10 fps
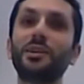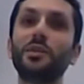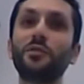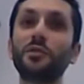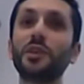
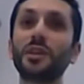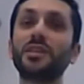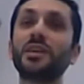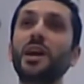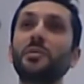in a few
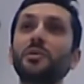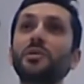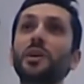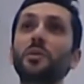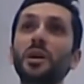years' time you'll
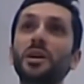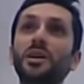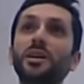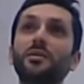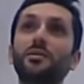start
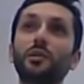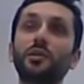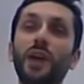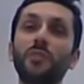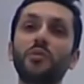working,
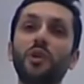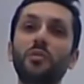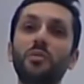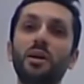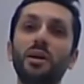full-time job,